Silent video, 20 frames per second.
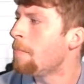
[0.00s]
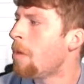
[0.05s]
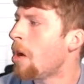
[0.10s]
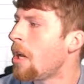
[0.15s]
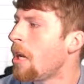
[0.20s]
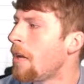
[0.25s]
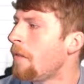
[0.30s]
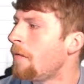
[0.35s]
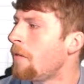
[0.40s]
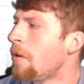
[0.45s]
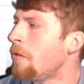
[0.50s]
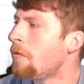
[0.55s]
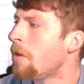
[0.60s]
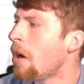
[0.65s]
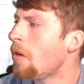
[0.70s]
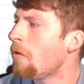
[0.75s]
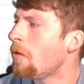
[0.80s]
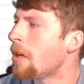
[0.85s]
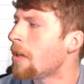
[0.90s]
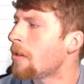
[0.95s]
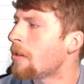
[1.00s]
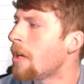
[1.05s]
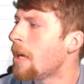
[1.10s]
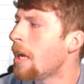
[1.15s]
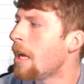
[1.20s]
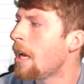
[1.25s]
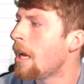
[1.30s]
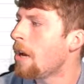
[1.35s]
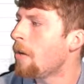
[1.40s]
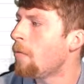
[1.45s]
But if you notice,
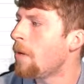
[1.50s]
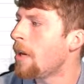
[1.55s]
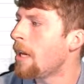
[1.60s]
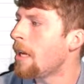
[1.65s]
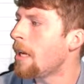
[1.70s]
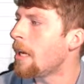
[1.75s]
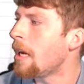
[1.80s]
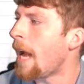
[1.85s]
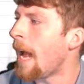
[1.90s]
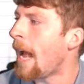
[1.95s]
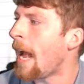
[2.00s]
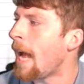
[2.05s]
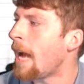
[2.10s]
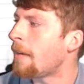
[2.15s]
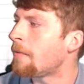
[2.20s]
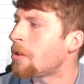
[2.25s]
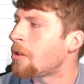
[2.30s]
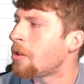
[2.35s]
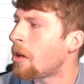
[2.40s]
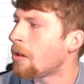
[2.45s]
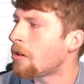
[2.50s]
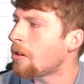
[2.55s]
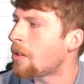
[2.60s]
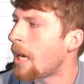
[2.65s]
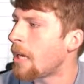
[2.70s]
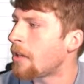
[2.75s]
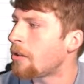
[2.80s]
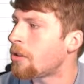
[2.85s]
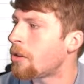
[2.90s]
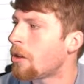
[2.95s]
we have shirt
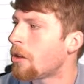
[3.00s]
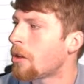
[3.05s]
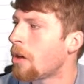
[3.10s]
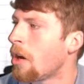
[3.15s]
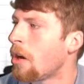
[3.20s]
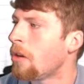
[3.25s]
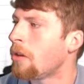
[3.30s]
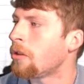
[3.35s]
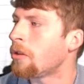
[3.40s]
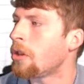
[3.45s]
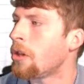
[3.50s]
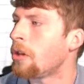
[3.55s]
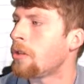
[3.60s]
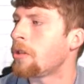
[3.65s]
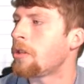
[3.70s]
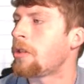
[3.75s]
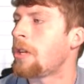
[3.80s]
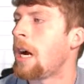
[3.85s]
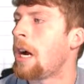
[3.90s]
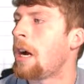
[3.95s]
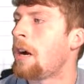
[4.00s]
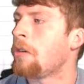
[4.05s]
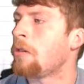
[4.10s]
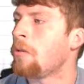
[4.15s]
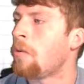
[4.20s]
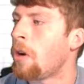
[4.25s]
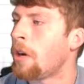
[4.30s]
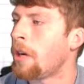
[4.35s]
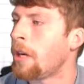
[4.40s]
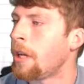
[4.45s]
size, shirt color, shirt style,
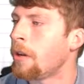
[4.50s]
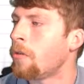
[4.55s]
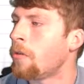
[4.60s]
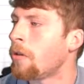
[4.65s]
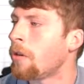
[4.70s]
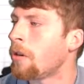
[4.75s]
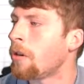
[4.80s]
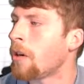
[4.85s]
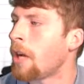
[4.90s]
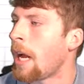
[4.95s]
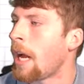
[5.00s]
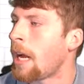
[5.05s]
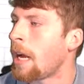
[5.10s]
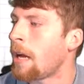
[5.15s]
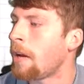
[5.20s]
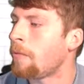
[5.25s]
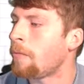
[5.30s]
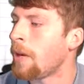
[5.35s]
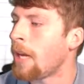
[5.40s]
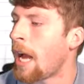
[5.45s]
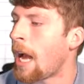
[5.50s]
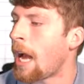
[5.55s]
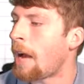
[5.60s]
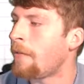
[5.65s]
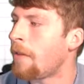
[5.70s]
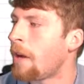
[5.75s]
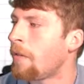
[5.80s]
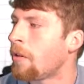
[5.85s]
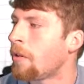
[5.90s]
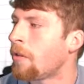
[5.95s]
quantity ordered, and we
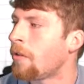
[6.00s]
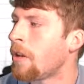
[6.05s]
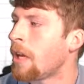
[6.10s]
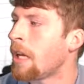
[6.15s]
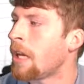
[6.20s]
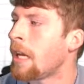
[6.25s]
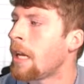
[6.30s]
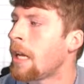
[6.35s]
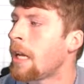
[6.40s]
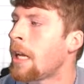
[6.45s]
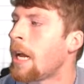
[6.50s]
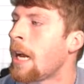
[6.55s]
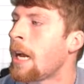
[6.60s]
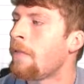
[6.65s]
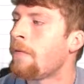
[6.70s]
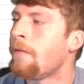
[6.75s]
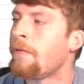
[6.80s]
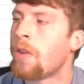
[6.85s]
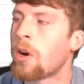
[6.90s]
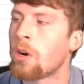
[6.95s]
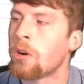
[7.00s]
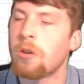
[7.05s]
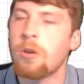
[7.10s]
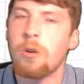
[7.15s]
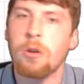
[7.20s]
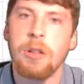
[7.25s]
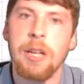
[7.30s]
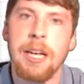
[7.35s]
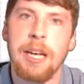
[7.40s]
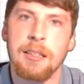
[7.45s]
have everything in a
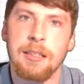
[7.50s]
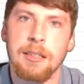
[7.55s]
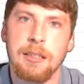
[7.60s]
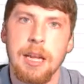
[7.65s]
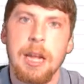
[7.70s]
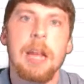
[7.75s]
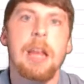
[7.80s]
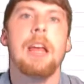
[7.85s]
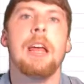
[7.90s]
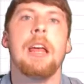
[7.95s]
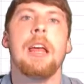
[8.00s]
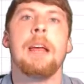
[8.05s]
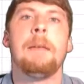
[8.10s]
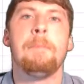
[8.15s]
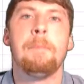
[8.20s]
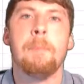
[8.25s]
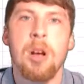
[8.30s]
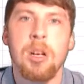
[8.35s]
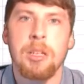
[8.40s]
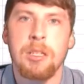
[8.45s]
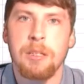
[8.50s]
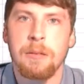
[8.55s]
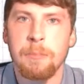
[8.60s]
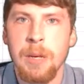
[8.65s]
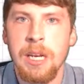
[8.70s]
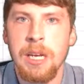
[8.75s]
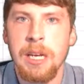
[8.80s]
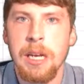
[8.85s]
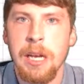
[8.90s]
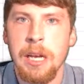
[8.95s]
vertical list. It must
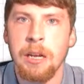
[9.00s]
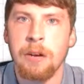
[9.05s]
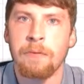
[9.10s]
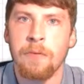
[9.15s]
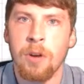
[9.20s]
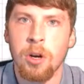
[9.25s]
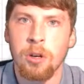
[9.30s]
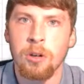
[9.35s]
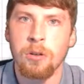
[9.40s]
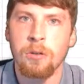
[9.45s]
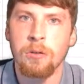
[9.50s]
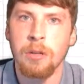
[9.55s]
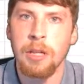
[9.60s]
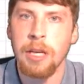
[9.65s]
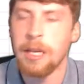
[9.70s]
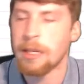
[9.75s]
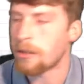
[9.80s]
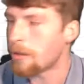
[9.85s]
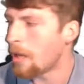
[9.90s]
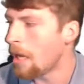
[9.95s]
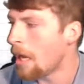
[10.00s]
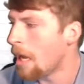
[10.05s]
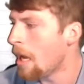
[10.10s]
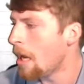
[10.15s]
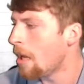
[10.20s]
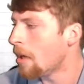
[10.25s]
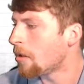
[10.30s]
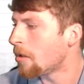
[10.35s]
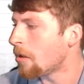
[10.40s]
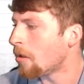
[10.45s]
be in a vertical list.
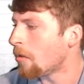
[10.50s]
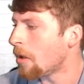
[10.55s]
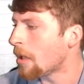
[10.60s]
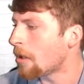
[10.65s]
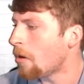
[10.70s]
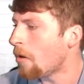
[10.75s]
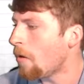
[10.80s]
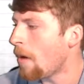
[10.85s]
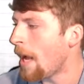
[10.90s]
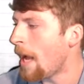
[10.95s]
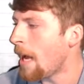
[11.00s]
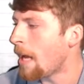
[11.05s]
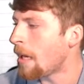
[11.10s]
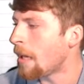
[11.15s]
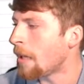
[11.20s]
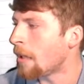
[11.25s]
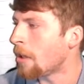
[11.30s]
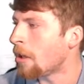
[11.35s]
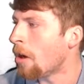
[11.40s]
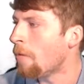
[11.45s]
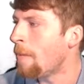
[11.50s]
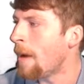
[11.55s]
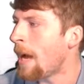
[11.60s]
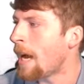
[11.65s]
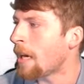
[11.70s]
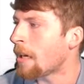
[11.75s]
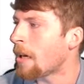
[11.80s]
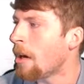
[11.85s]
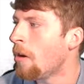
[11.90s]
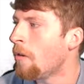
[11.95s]
So let's go ahead and go
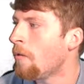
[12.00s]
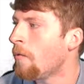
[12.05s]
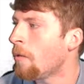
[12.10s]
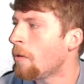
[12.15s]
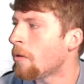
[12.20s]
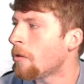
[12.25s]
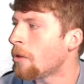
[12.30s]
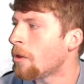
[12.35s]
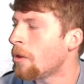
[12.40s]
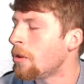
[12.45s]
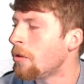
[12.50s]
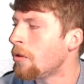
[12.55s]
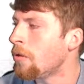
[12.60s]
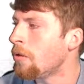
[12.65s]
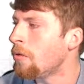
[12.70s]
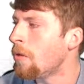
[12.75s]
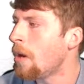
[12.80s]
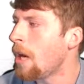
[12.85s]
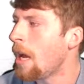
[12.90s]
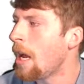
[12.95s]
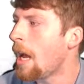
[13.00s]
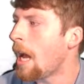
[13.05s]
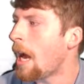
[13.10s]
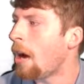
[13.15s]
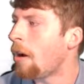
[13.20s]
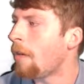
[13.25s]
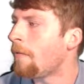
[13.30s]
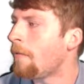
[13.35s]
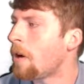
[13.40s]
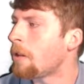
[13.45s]
back over to
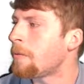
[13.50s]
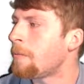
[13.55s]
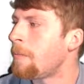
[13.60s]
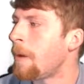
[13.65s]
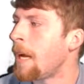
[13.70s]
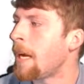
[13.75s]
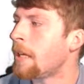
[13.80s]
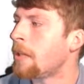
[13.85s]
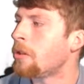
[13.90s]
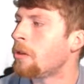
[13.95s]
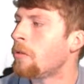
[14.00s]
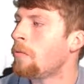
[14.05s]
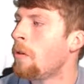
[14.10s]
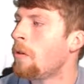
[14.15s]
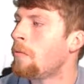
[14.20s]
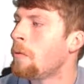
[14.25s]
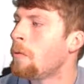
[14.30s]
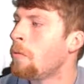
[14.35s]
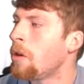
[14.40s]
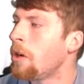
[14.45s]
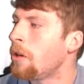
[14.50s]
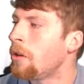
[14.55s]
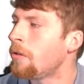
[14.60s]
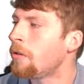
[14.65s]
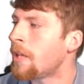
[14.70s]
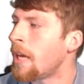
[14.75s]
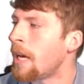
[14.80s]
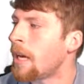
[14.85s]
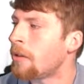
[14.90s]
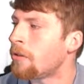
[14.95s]
our first page. So what we want to do
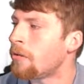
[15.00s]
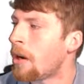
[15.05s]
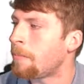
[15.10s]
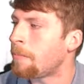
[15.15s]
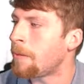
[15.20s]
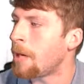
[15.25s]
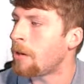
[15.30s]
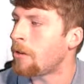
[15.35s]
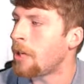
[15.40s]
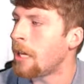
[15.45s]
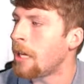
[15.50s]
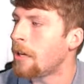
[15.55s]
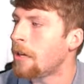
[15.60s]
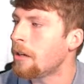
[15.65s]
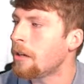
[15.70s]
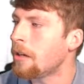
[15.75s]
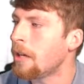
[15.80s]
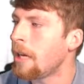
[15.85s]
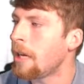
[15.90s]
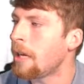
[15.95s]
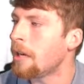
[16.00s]
is add a drop down here,